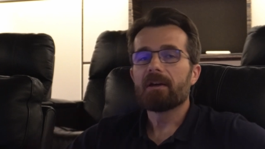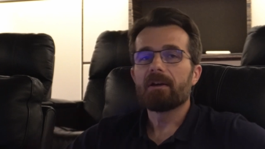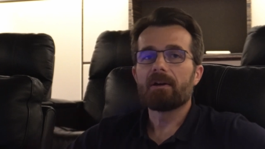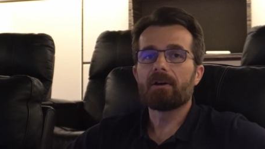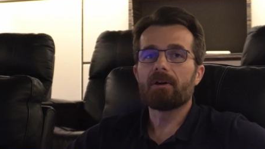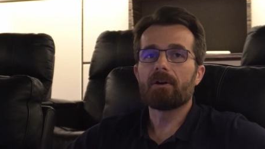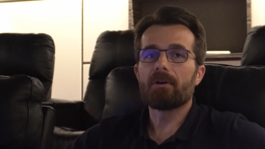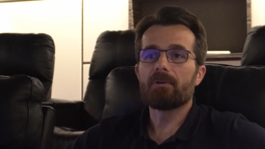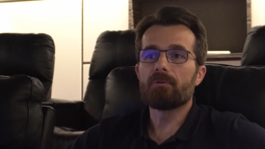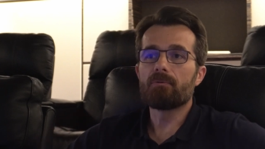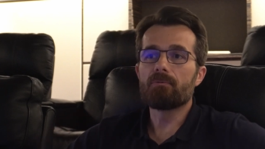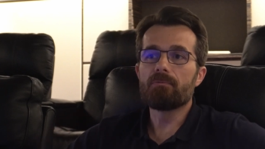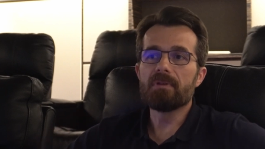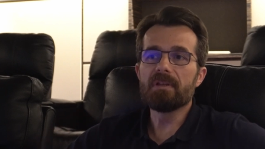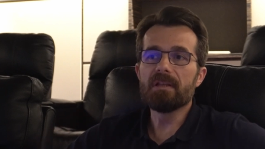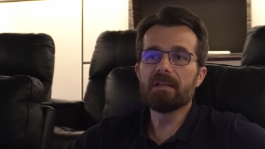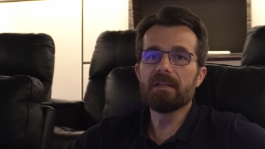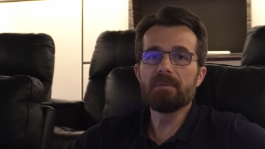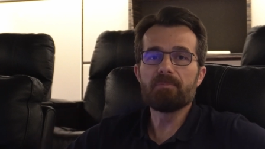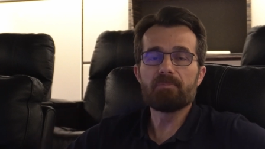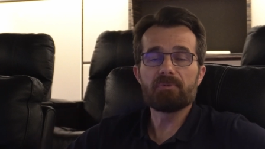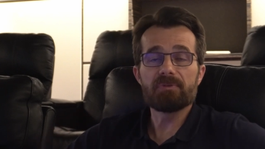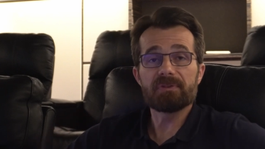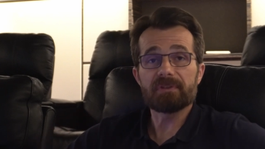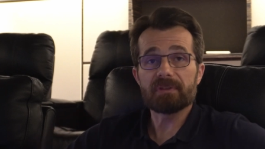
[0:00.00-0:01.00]
uh,
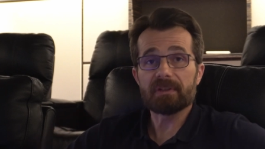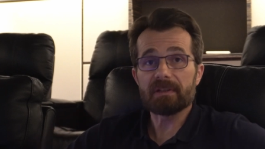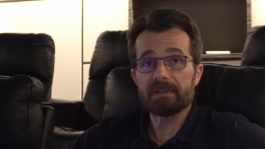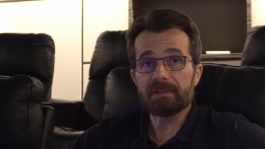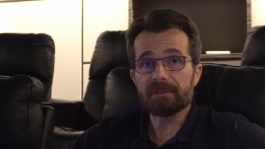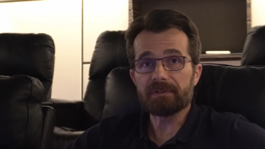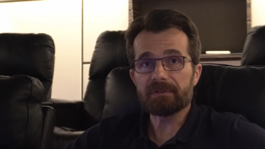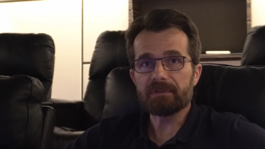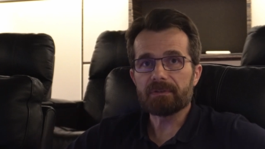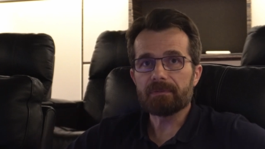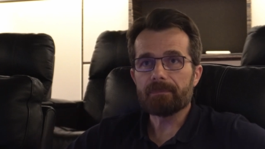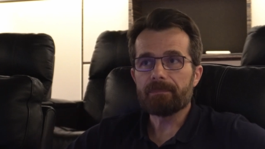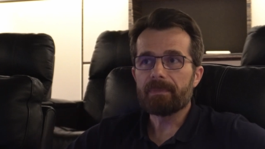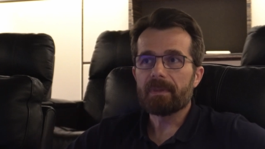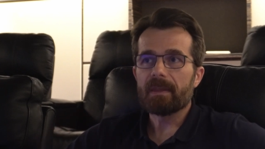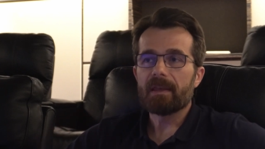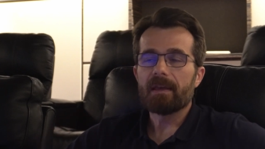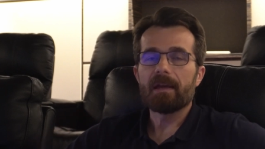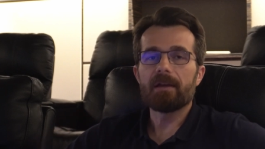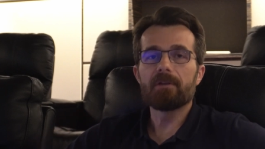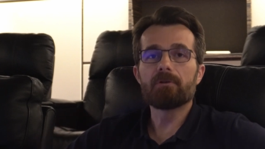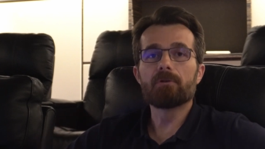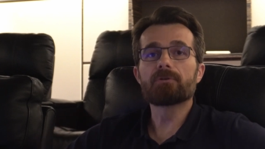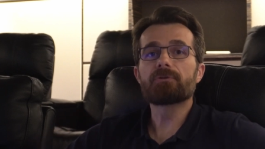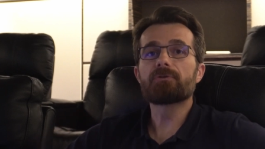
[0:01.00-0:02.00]
really precise
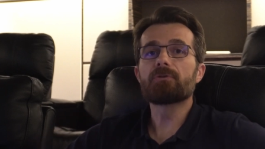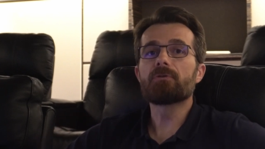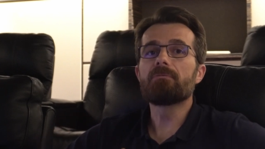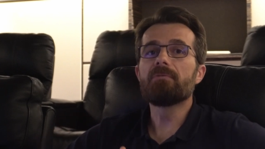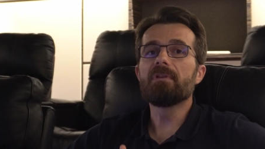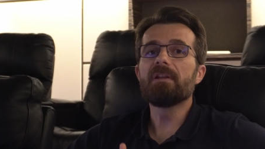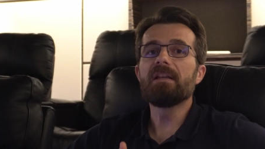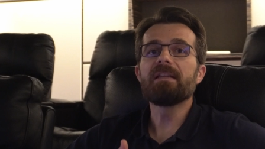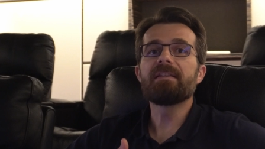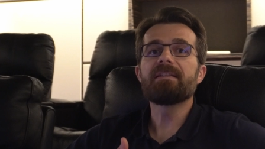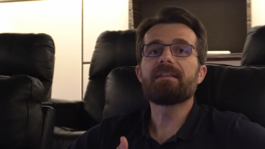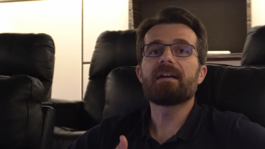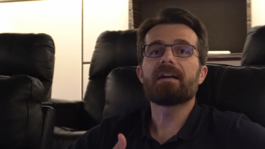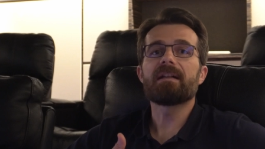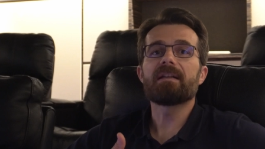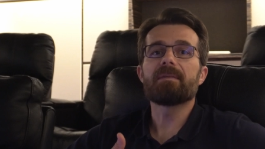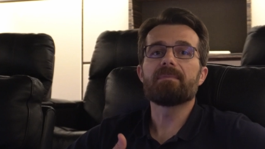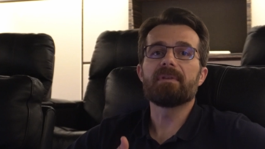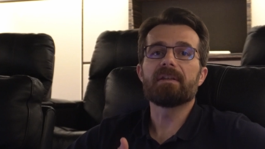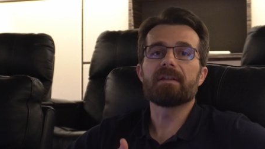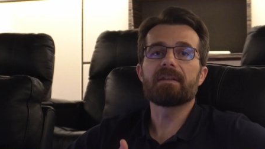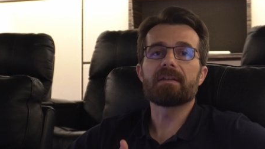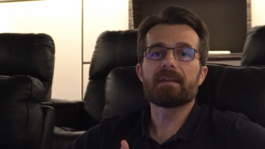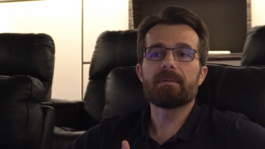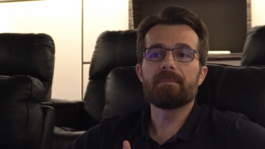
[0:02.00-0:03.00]
and also really
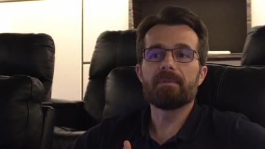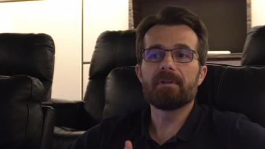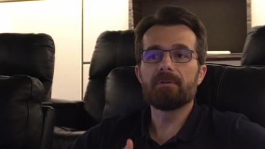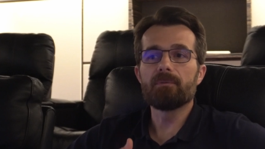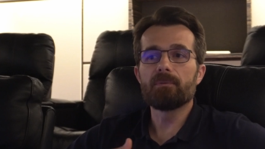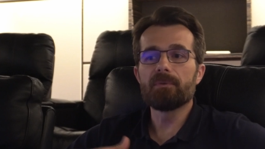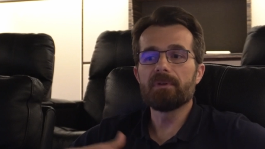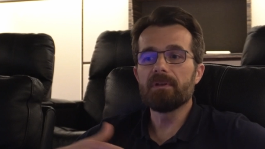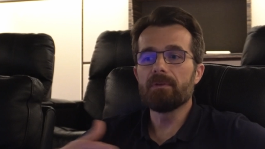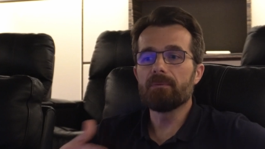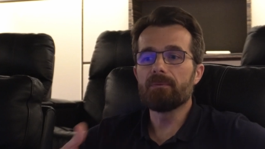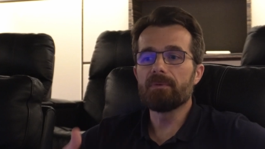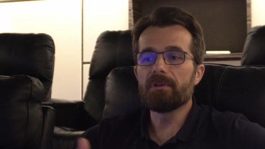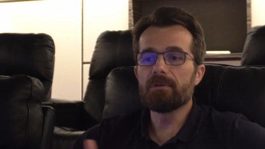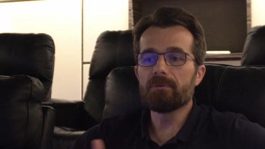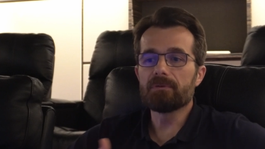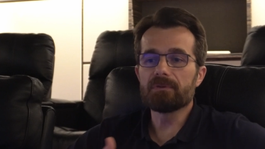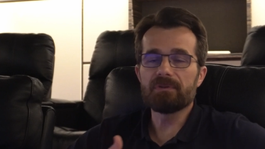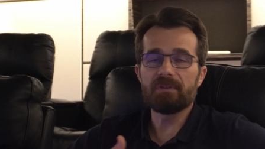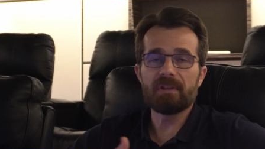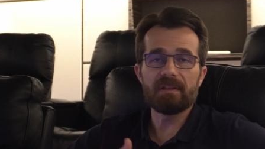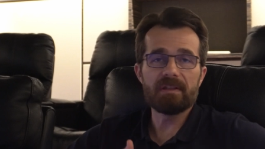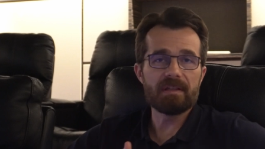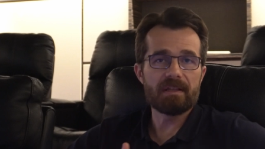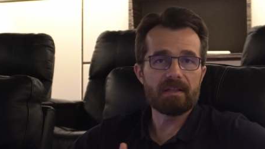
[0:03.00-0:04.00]
dynamic. I mean, we, we
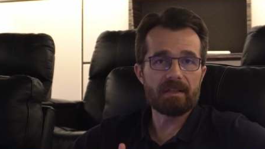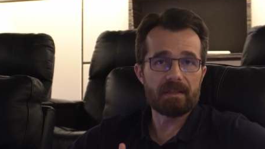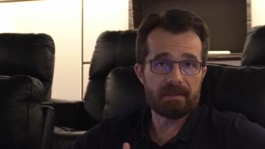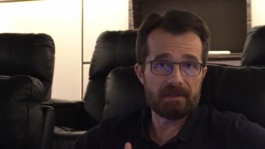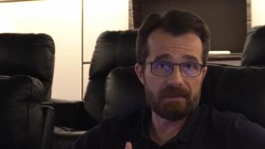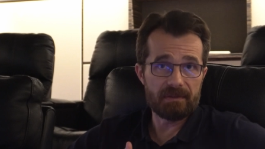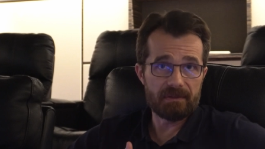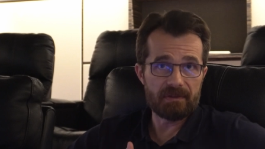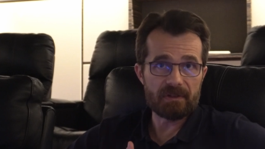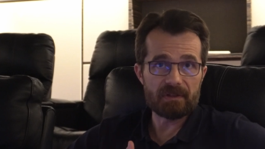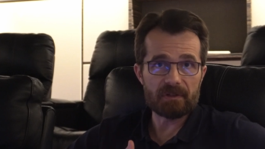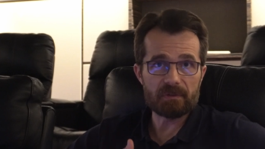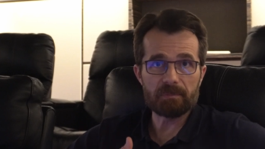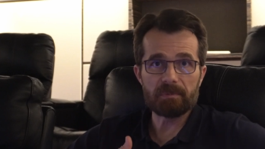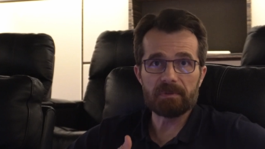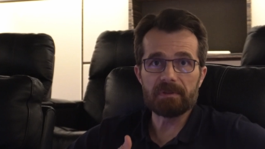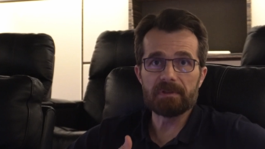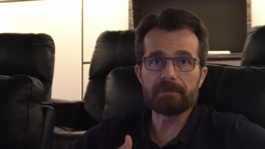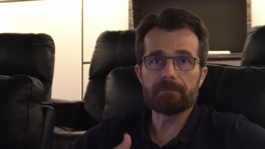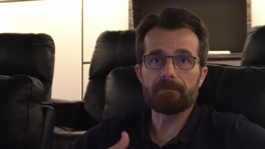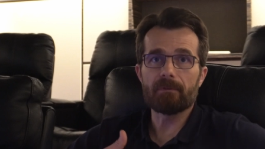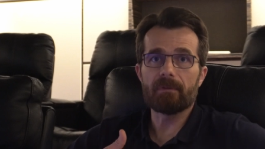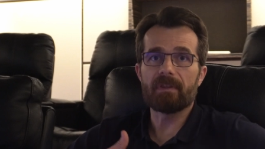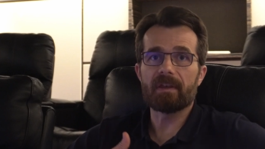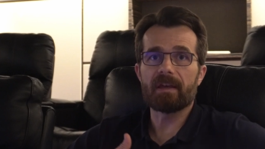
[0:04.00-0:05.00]
use dedicated
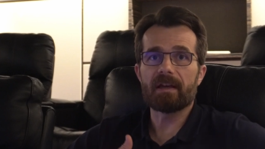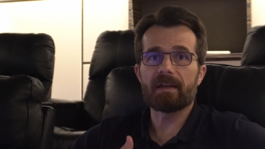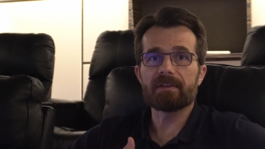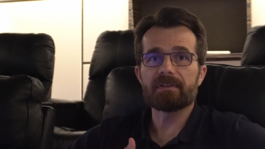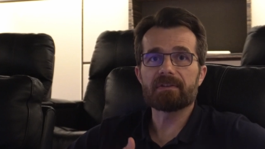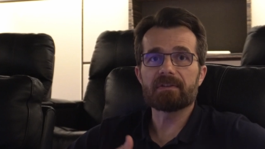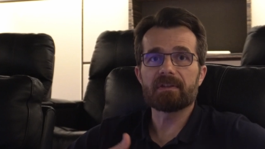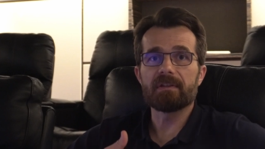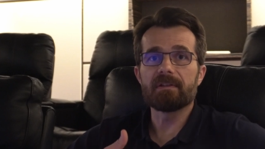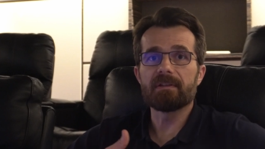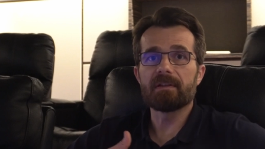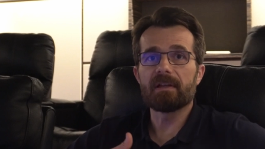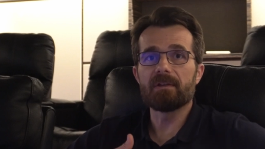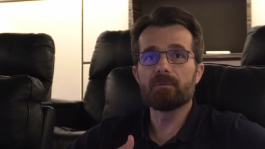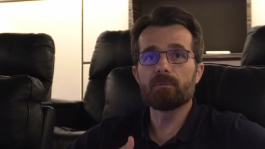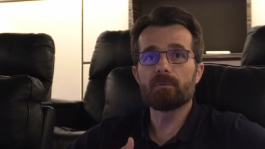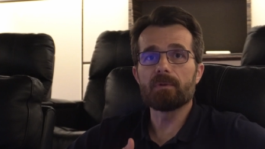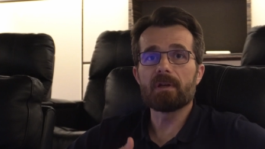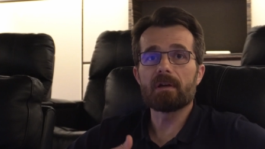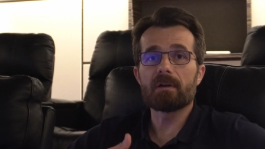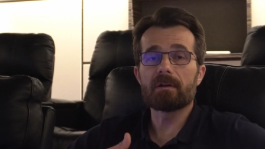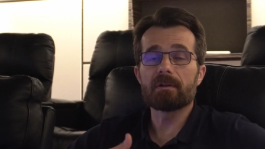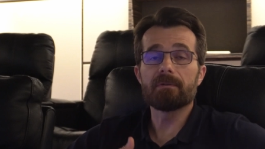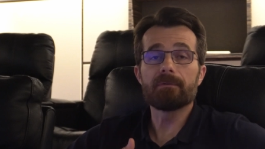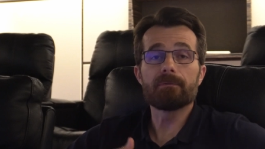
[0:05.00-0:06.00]
DSPs for that, and, and
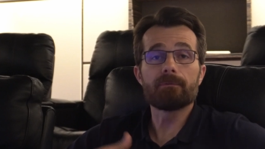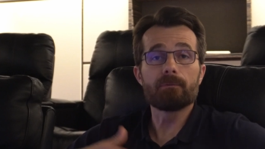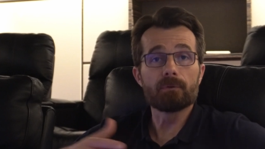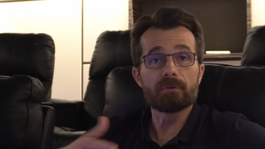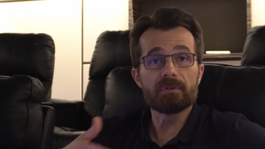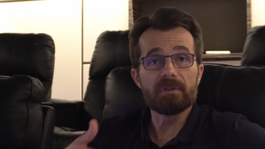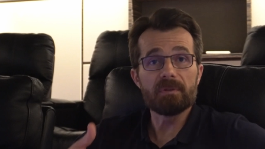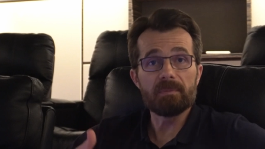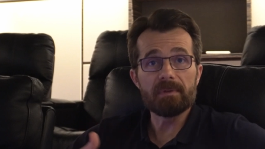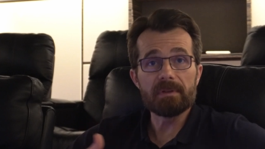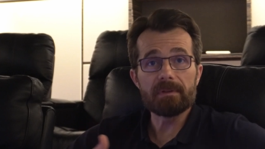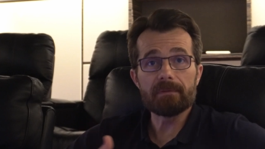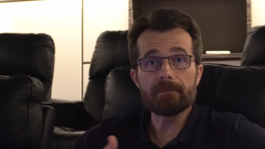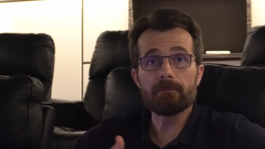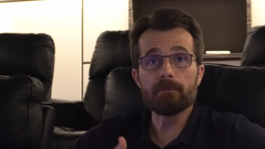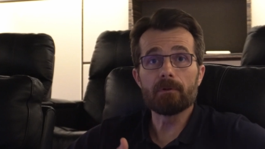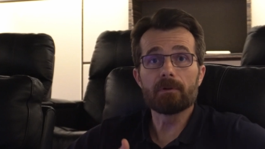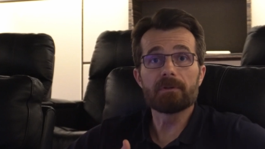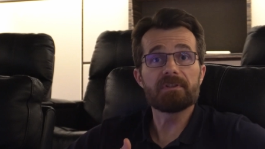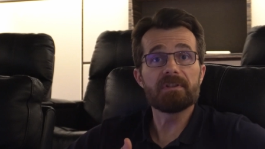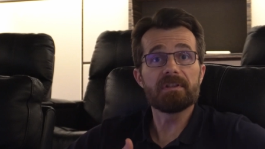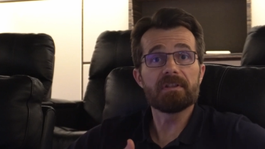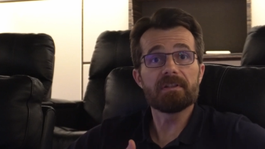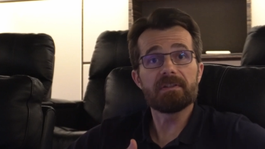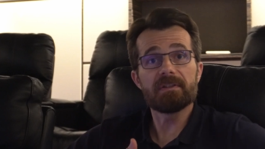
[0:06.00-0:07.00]
we are in 40-bit
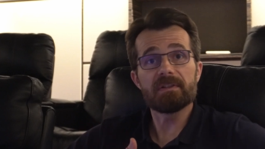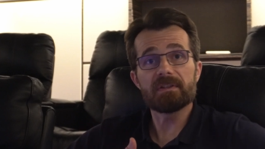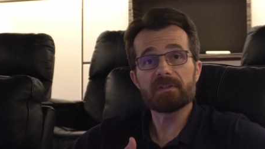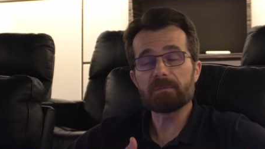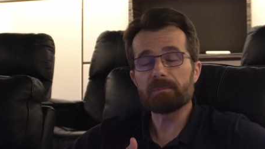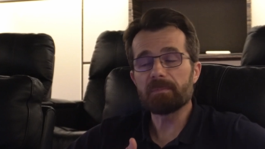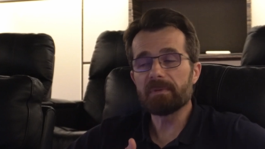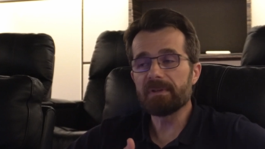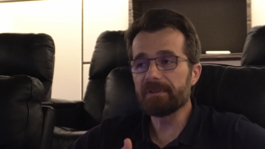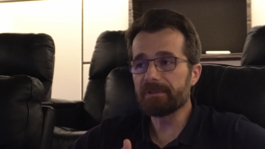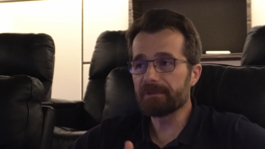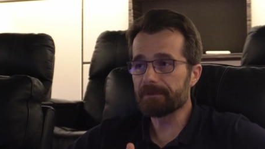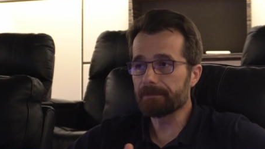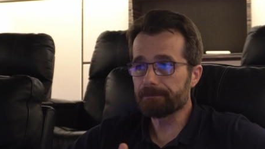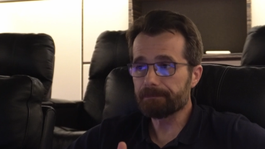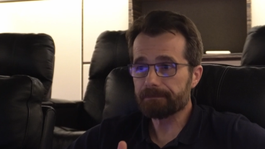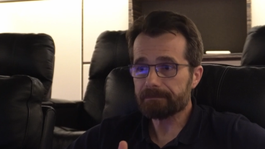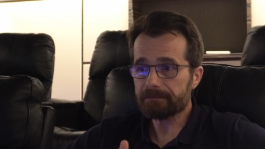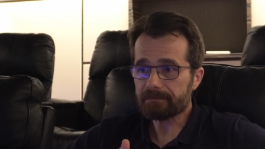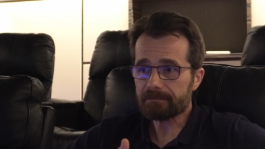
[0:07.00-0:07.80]
floating DSPs.